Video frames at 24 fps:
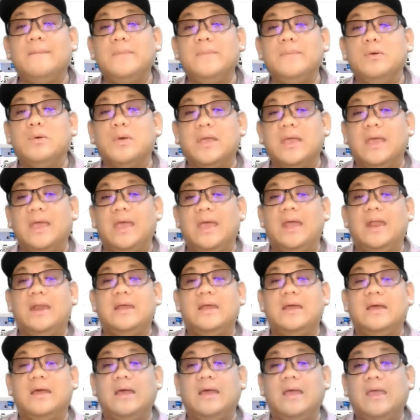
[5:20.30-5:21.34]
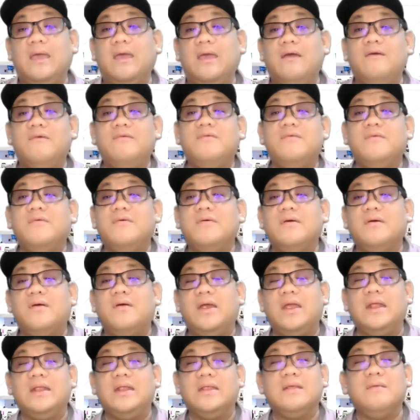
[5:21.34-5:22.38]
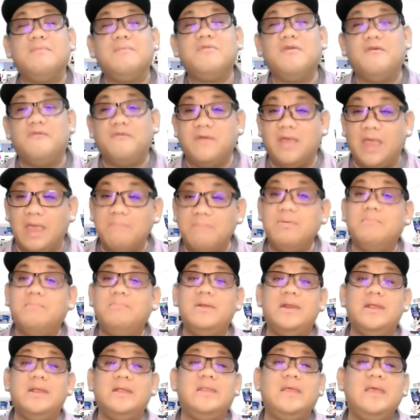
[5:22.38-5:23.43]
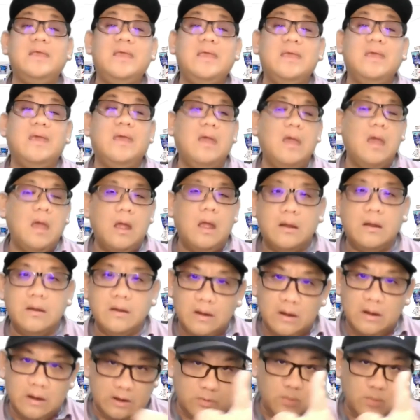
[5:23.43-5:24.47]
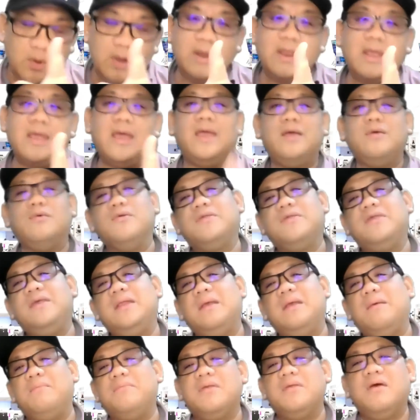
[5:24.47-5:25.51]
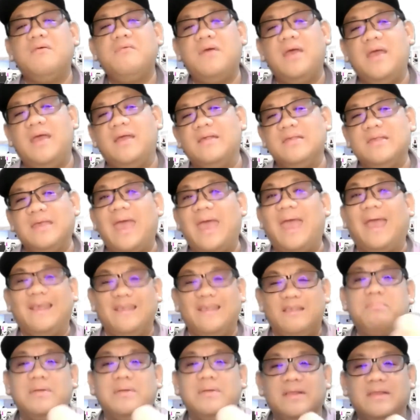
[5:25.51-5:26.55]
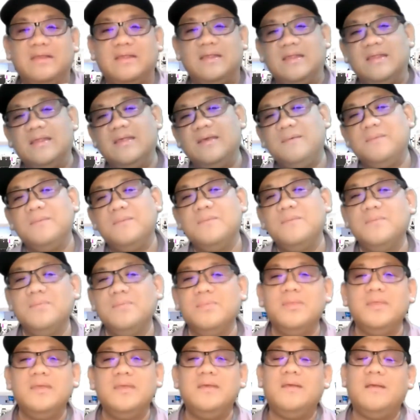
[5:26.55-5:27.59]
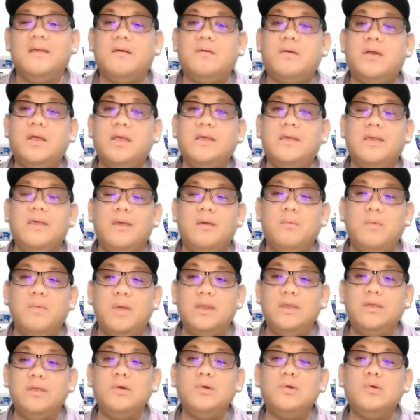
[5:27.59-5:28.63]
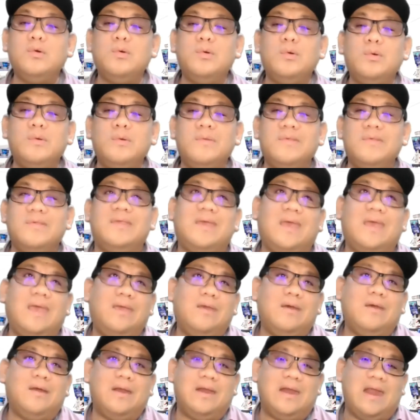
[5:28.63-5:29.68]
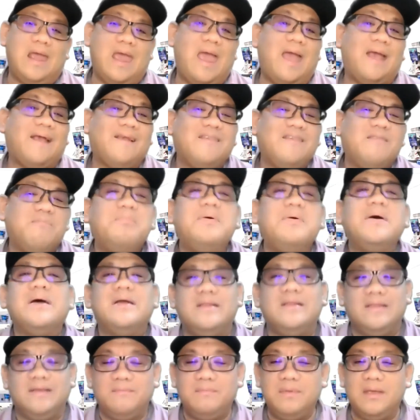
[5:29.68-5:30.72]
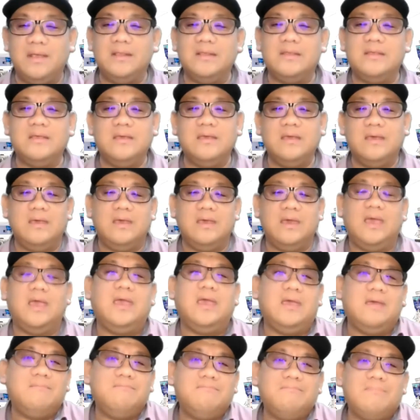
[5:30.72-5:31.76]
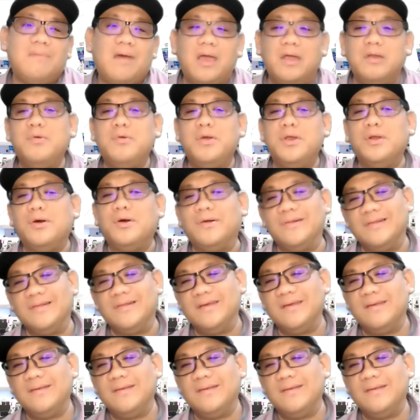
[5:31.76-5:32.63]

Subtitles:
you can have, all right, in terms of capability. There's one kind who see themselves as experts. All right, when you say you're an expert, it means, hey, I know it all.